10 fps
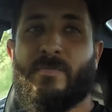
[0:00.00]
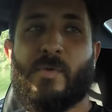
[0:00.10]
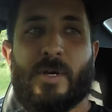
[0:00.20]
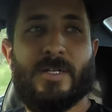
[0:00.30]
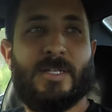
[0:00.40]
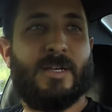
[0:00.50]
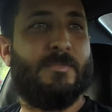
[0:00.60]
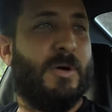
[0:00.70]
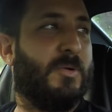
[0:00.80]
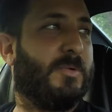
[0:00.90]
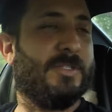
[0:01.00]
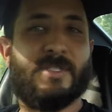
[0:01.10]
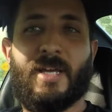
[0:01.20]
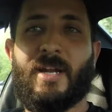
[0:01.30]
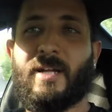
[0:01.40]
voyage, like a boat. We're
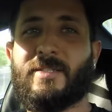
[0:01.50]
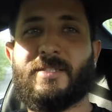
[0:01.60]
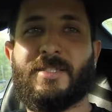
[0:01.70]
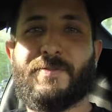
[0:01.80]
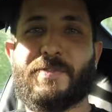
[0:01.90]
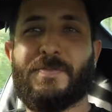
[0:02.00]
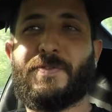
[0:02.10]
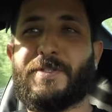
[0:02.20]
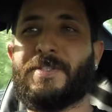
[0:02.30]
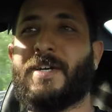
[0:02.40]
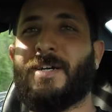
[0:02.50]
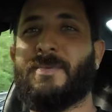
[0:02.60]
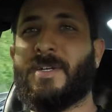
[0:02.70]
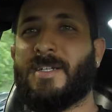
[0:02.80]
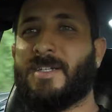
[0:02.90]
setting out to sea for the first time,
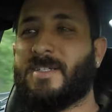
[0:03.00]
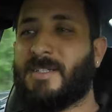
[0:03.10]
right?